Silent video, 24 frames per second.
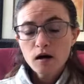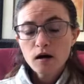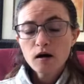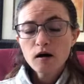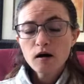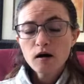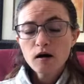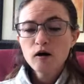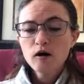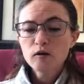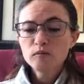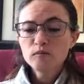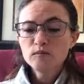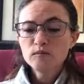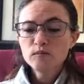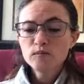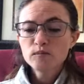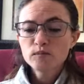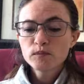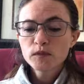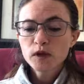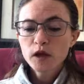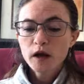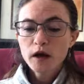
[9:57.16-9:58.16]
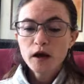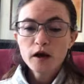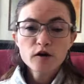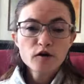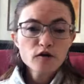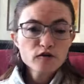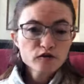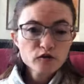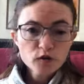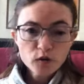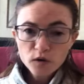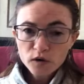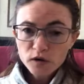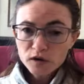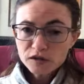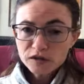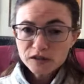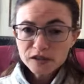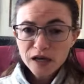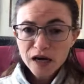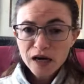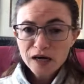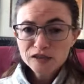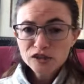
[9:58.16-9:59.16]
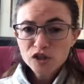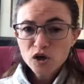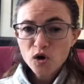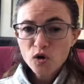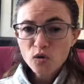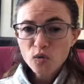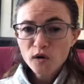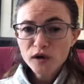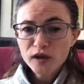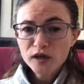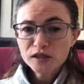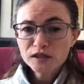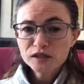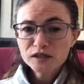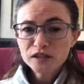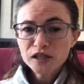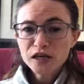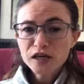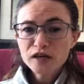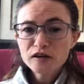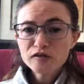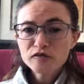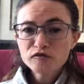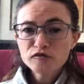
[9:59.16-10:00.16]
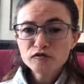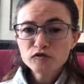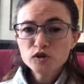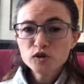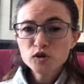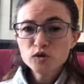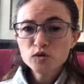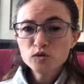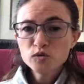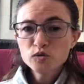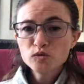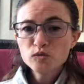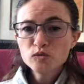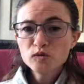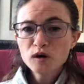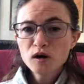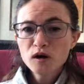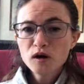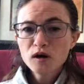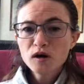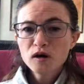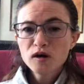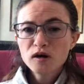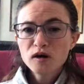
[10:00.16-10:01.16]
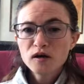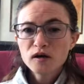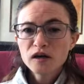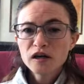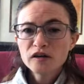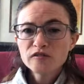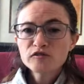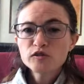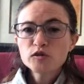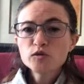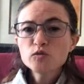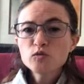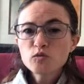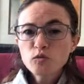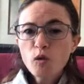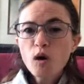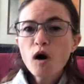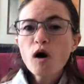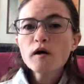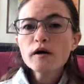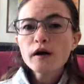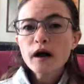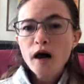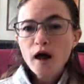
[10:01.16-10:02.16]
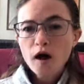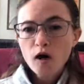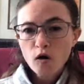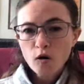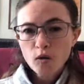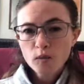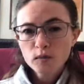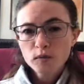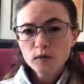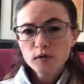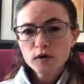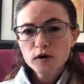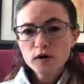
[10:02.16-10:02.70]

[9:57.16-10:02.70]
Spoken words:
And of course, as always, if you want help,